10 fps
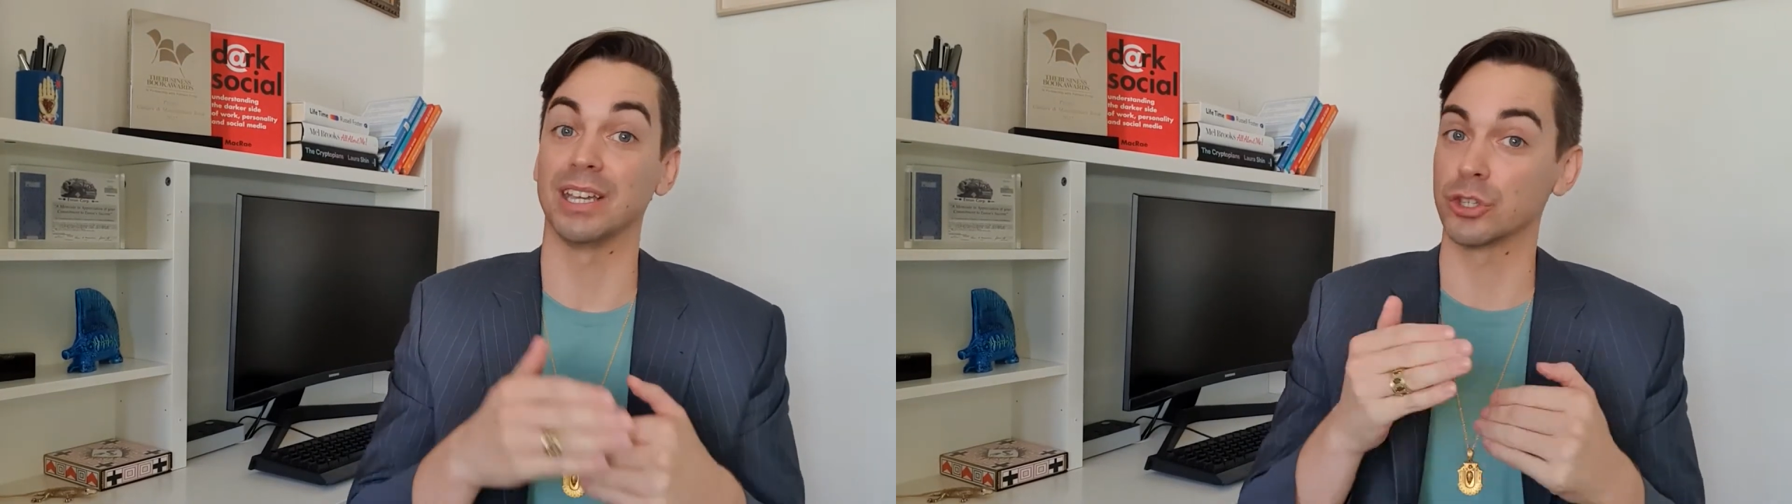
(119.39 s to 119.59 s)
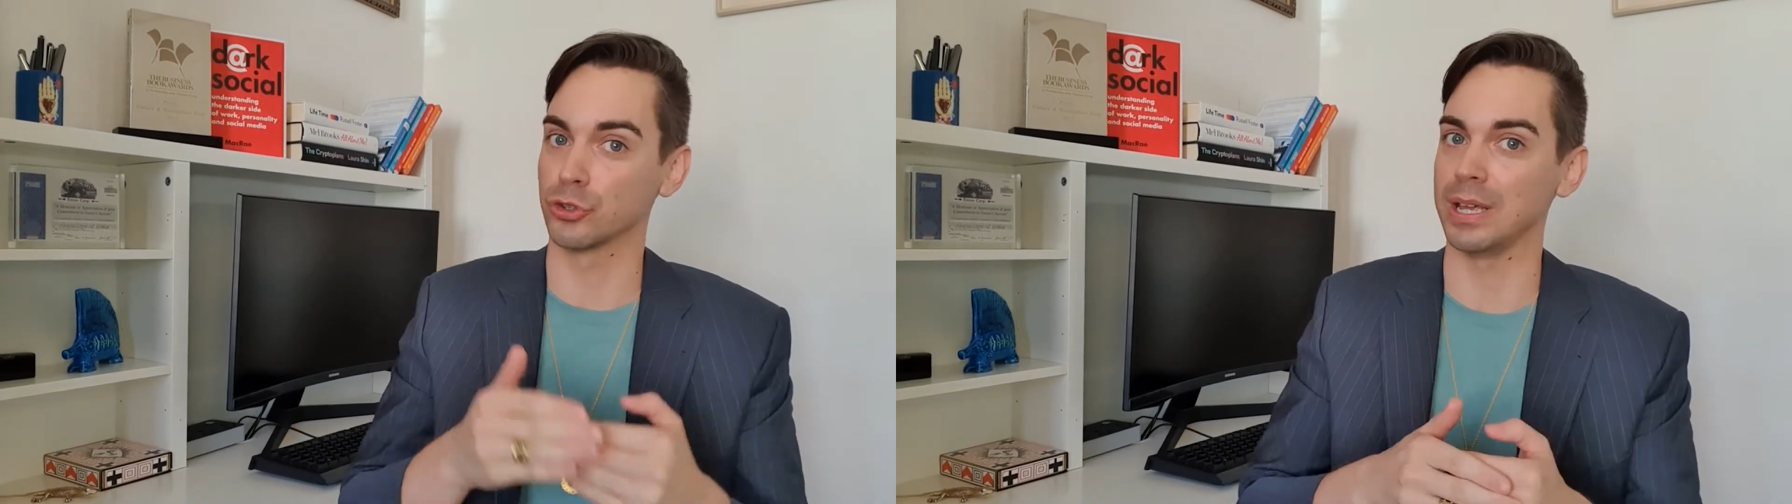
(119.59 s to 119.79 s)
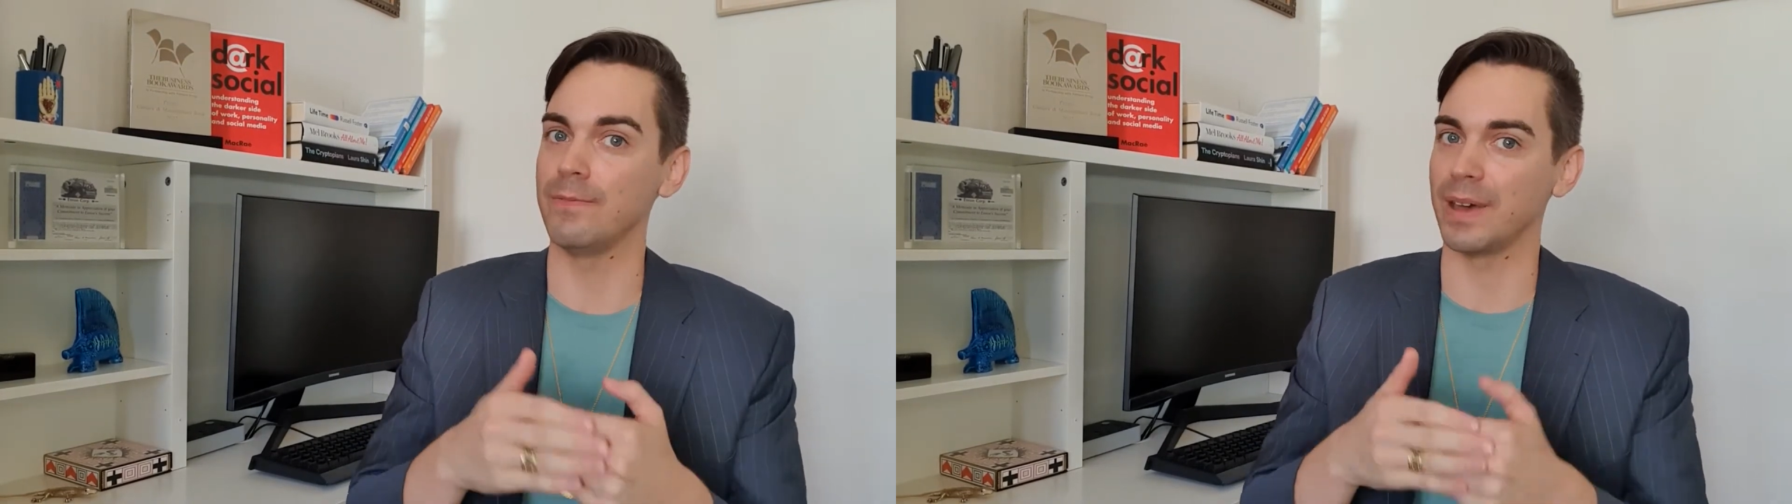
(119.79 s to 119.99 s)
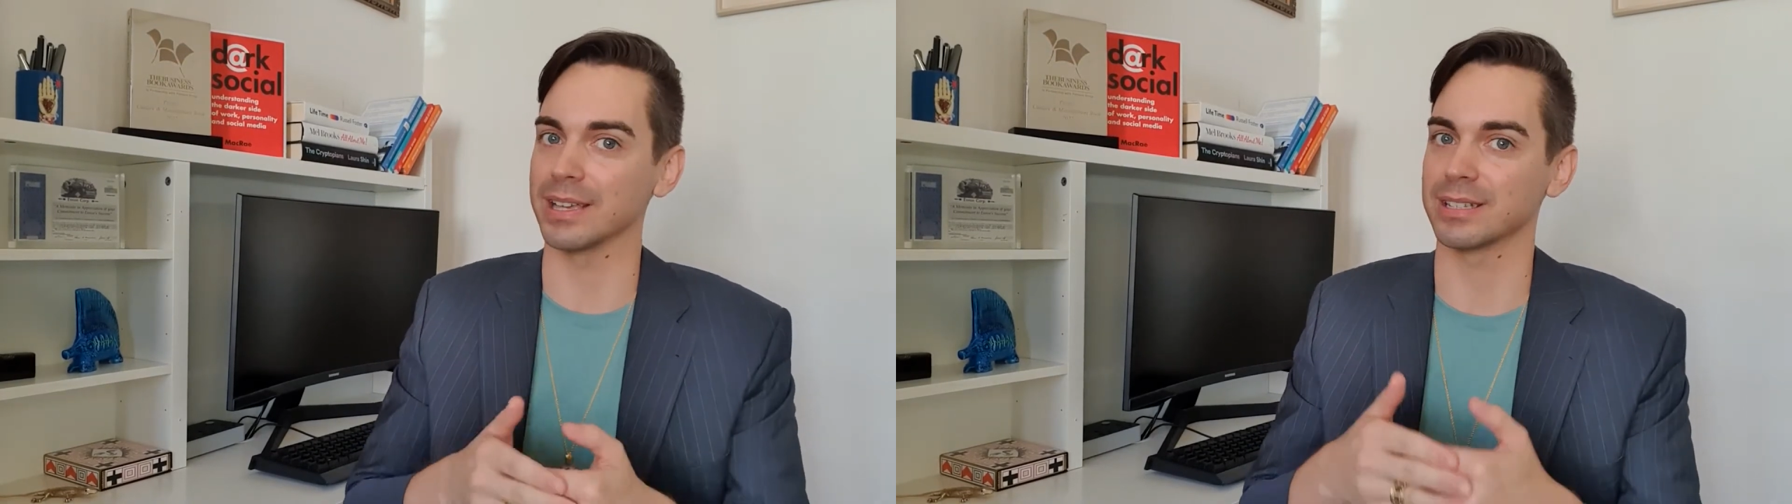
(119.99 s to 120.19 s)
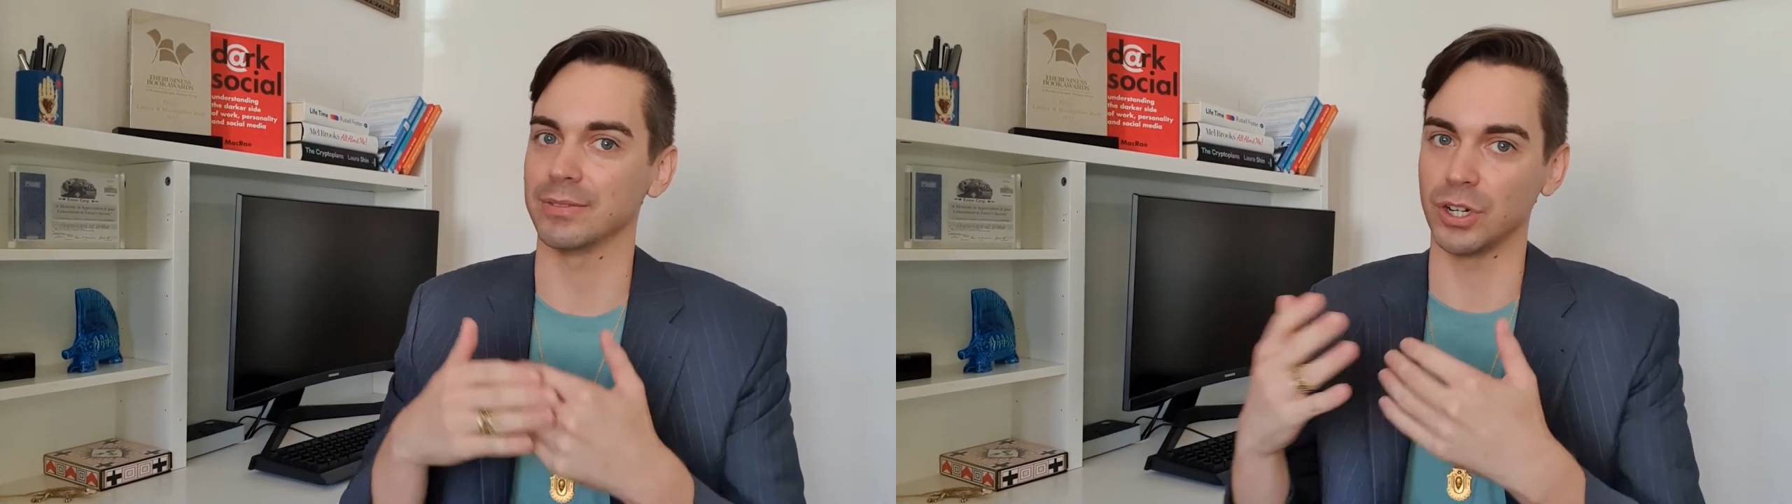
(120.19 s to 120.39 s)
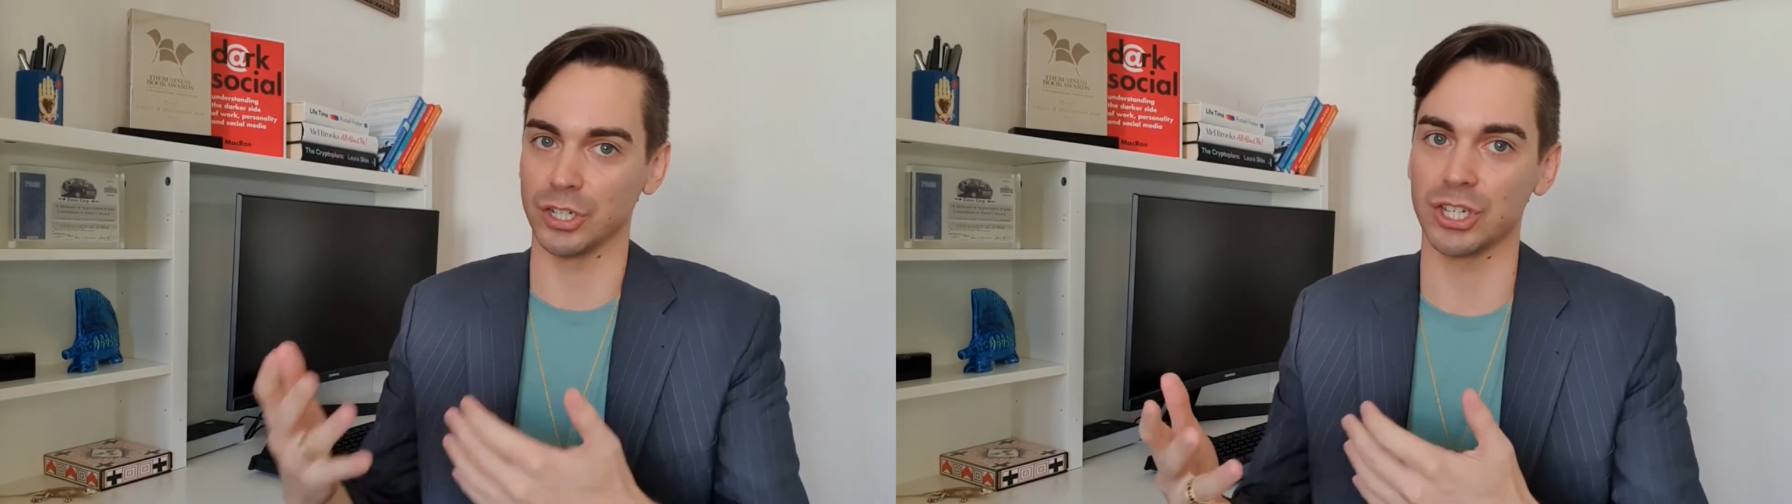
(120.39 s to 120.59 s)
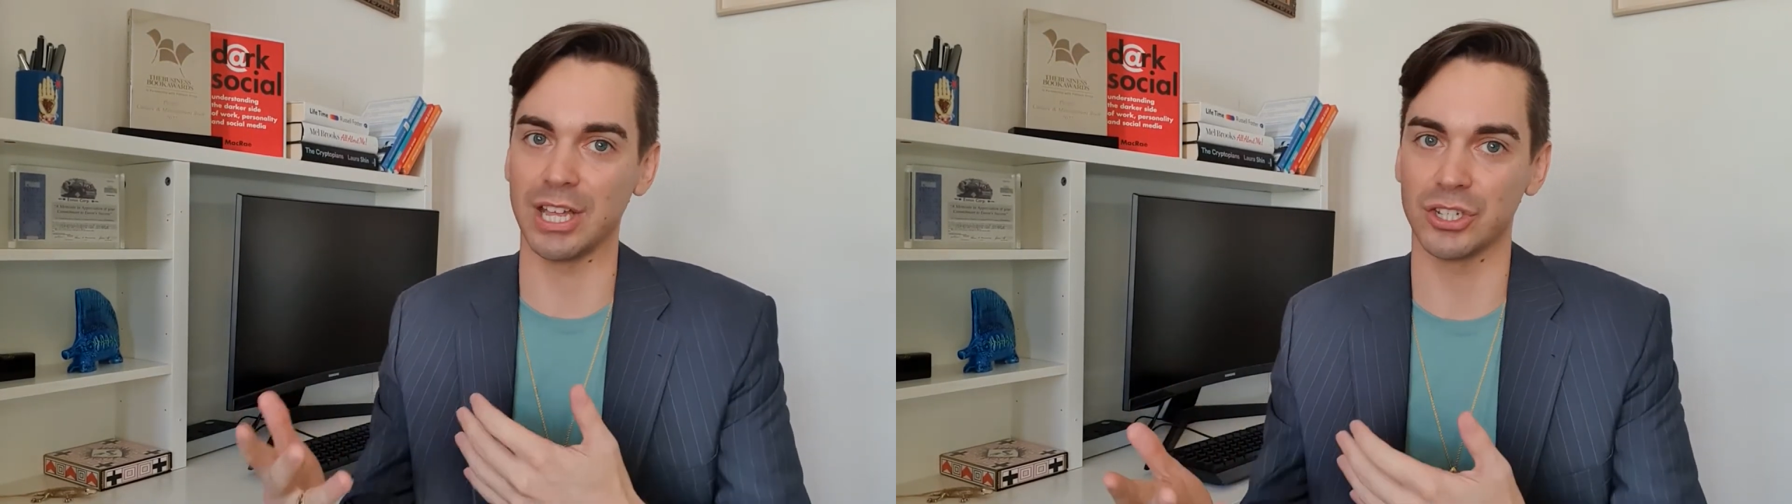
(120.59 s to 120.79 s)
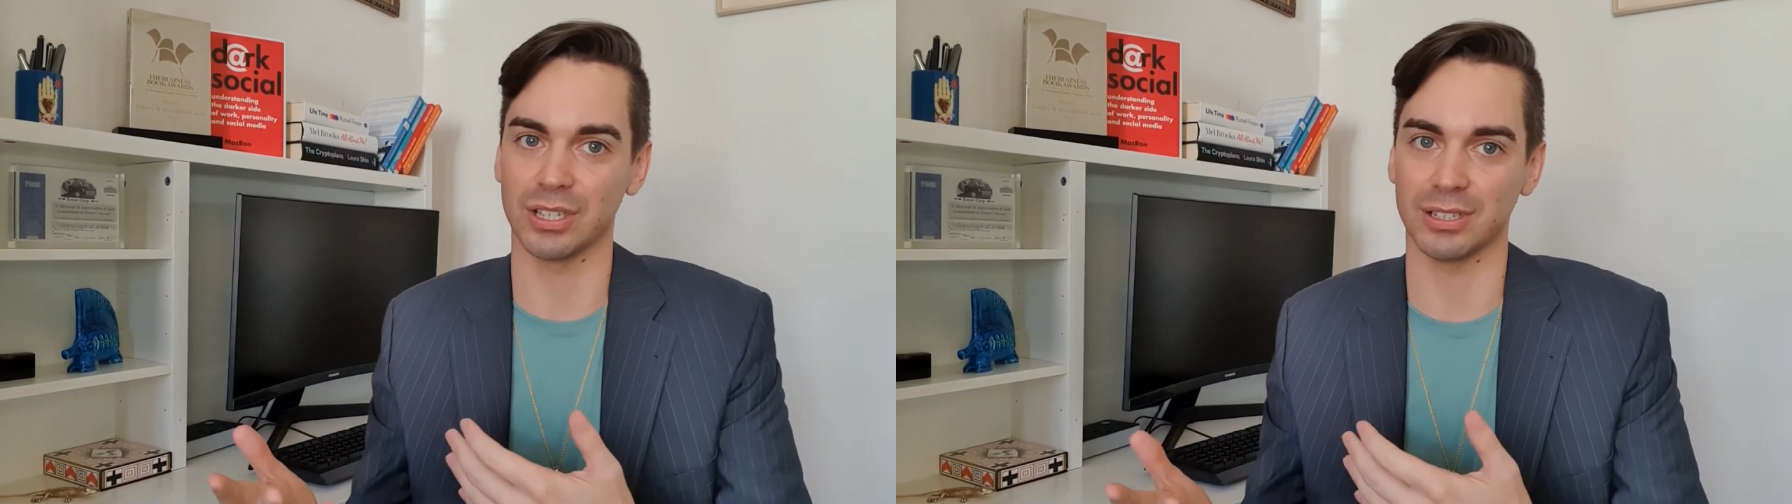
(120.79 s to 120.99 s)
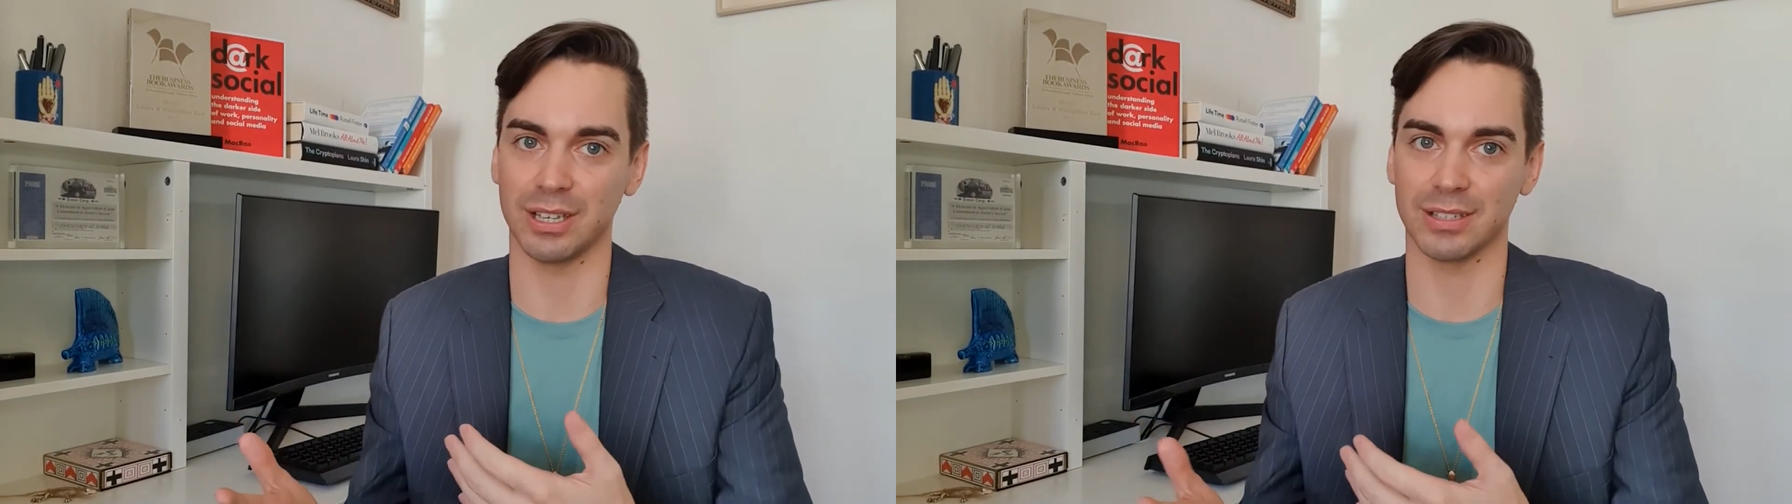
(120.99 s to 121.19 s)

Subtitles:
extreme facet of conscientiousness.